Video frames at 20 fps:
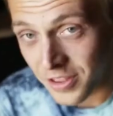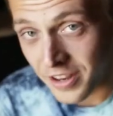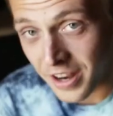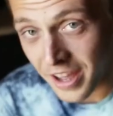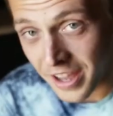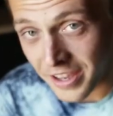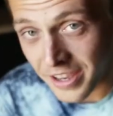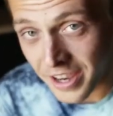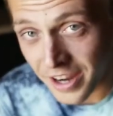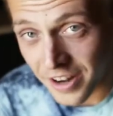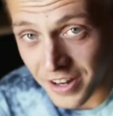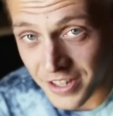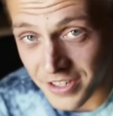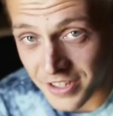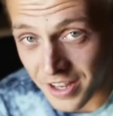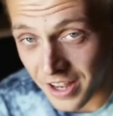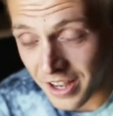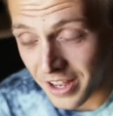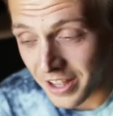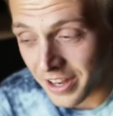the night
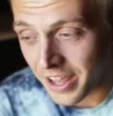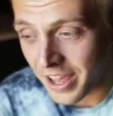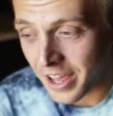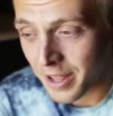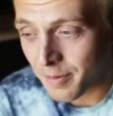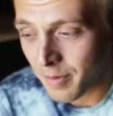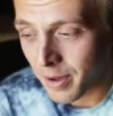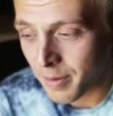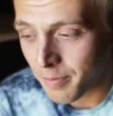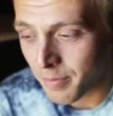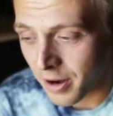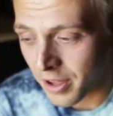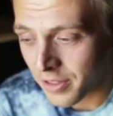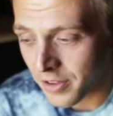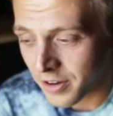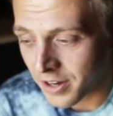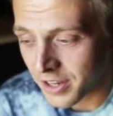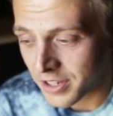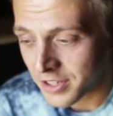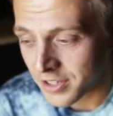carries on and my
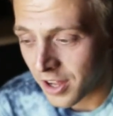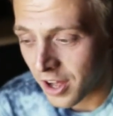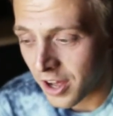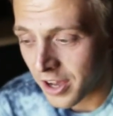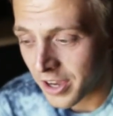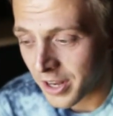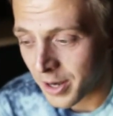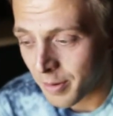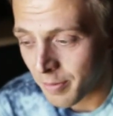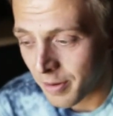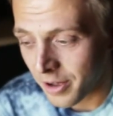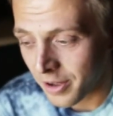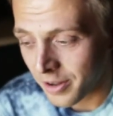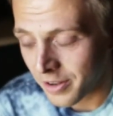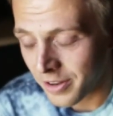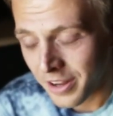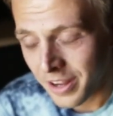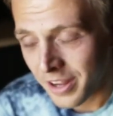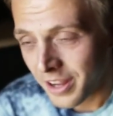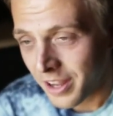brother is talking
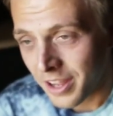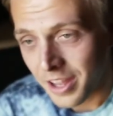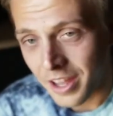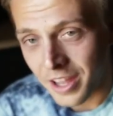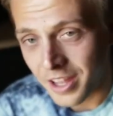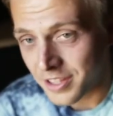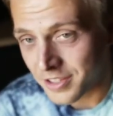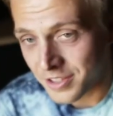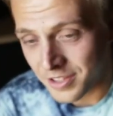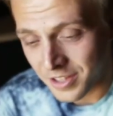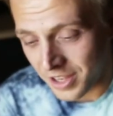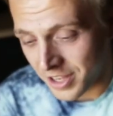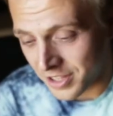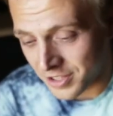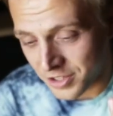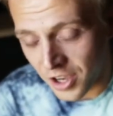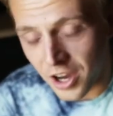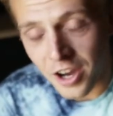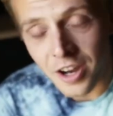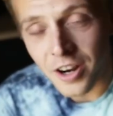about
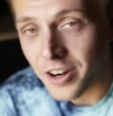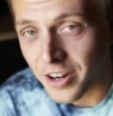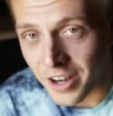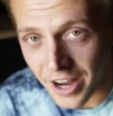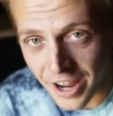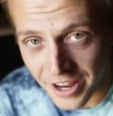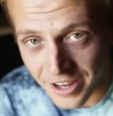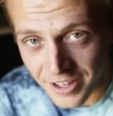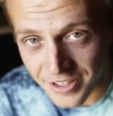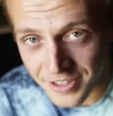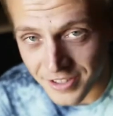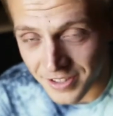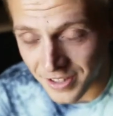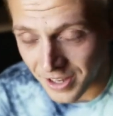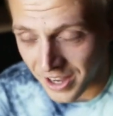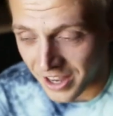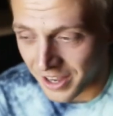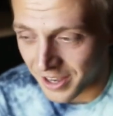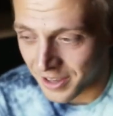his younger days,